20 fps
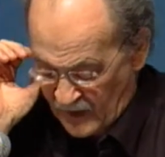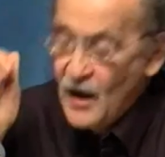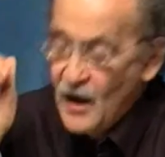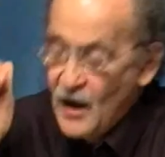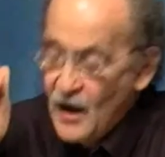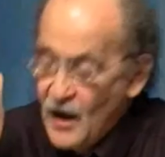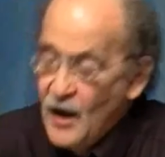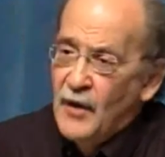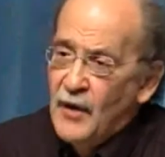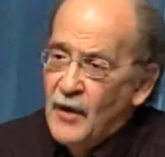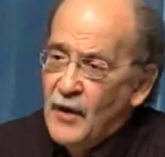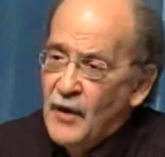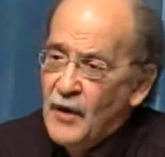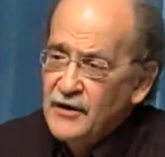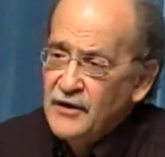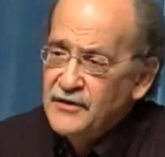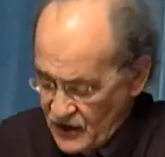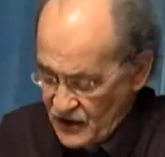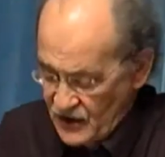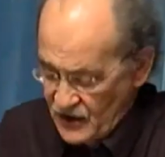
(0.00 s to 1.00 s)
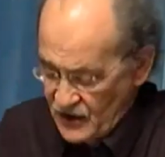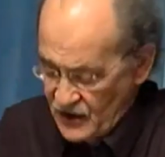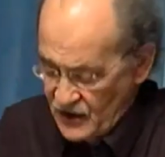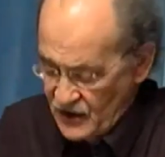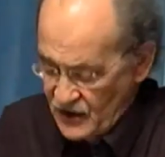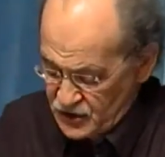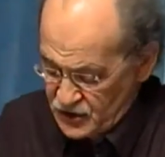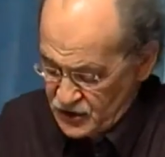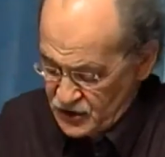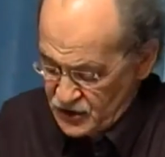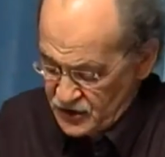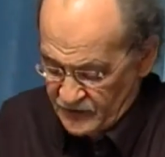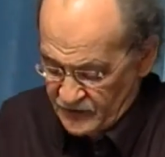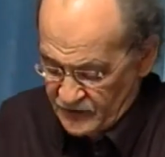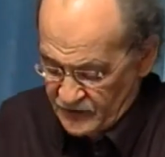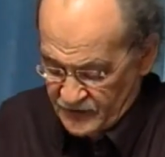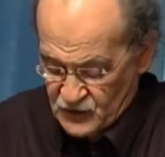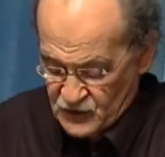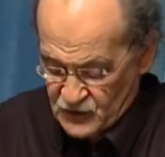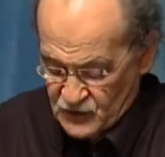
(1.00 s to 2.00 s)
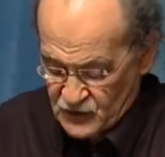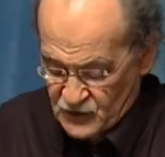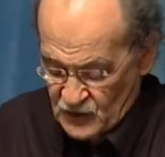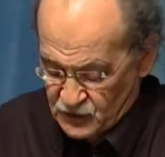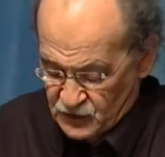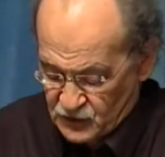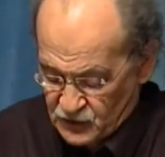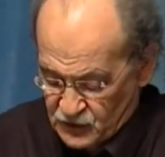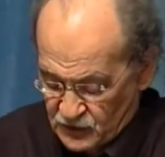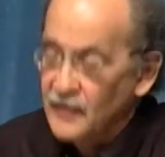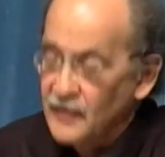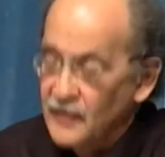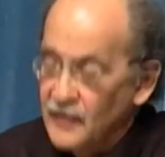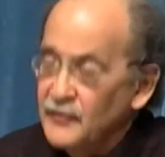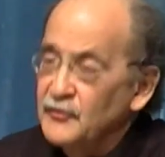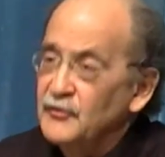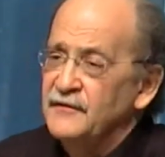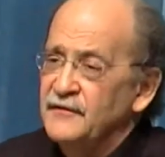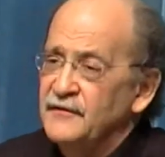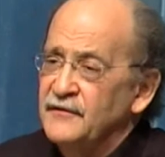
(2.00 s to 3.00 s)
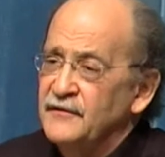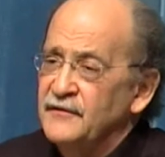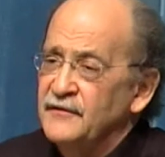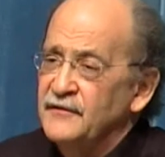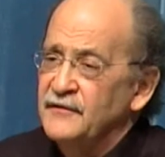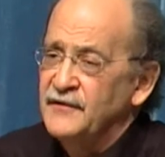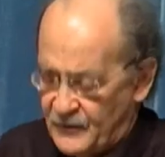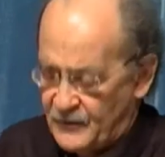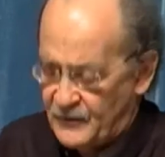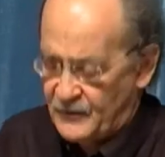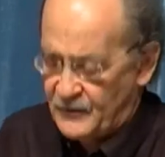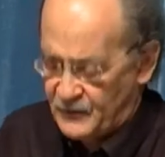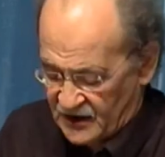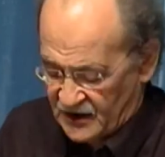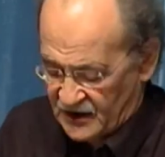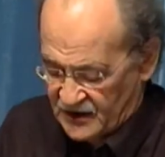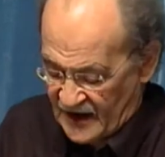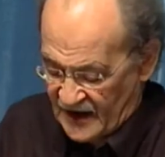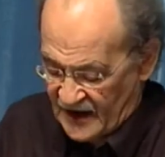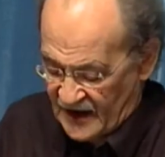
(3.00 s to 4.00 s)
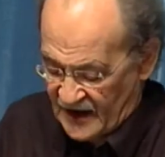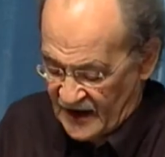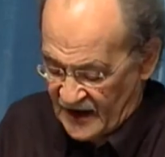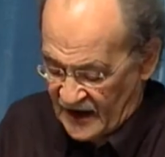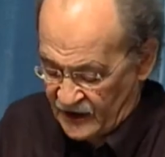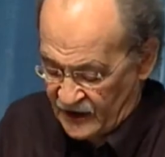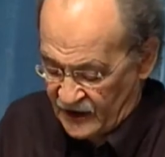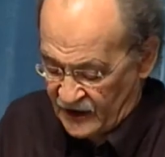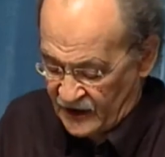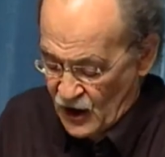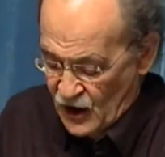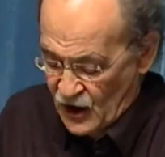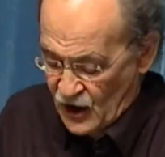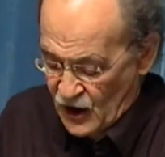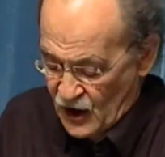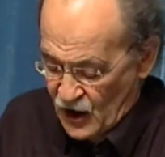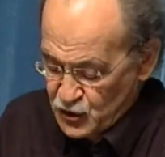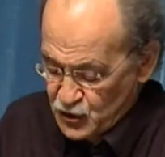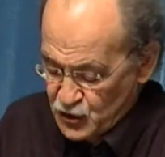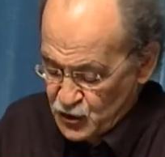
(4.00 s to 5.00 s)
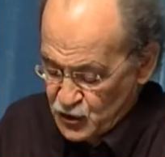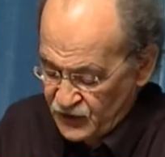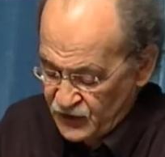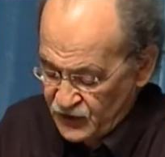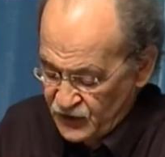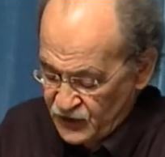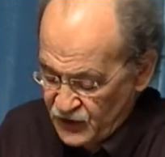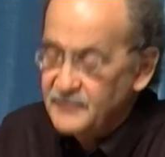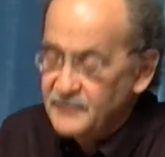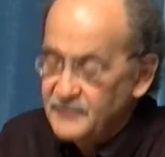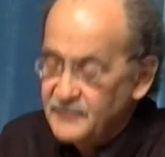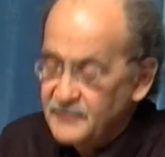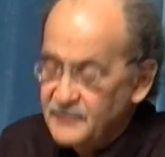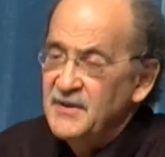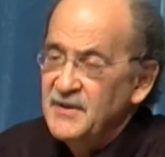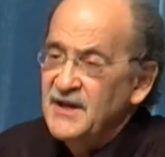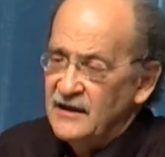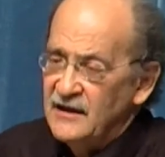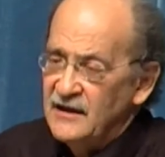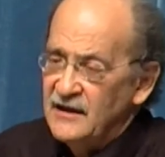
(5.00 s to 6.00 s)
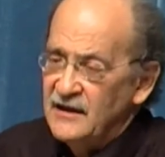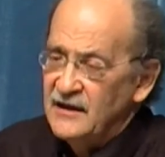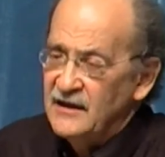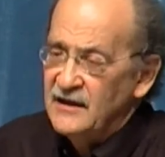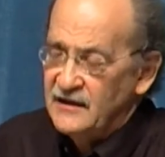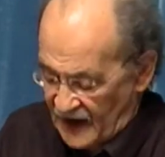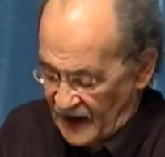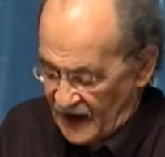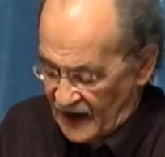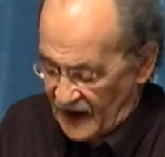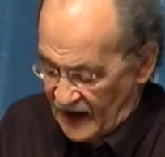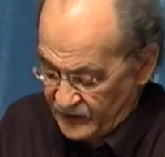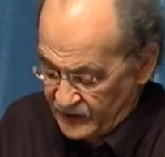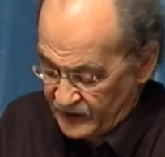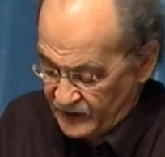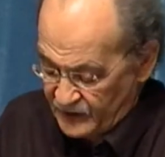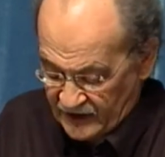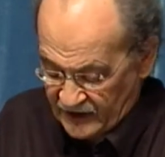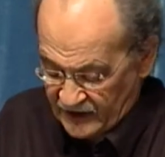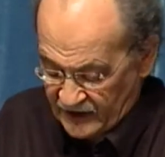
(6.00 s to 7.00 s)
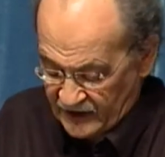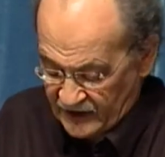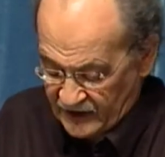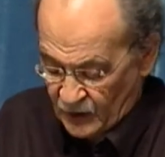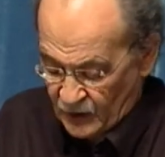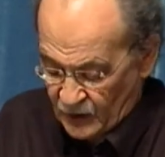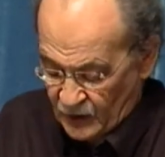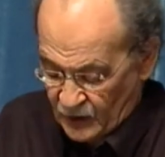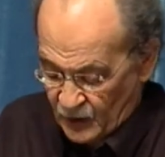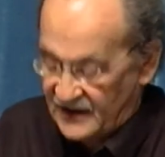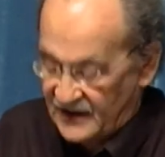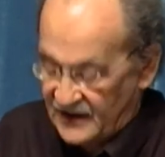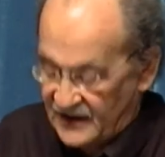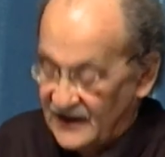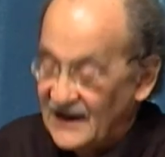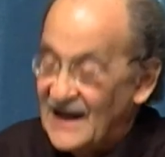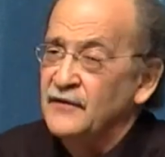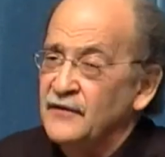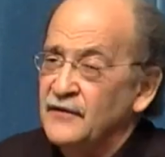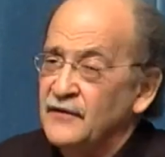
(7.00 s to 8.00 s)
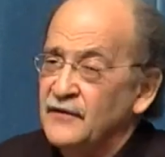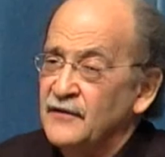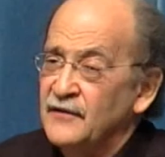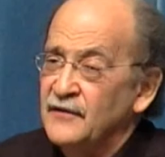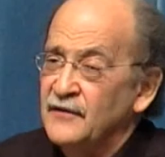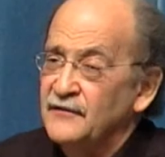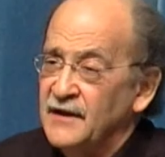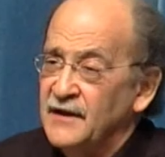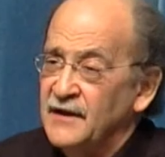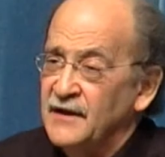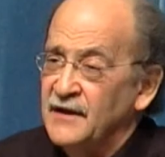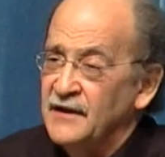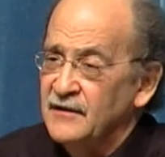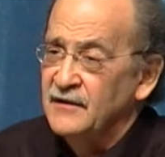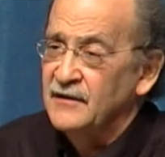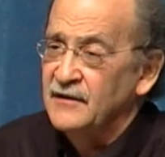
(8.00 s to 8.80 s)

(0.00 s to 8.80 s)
Marx's notion of the structural contradiction of capitalism, then, should not be identified immediately with class conflict,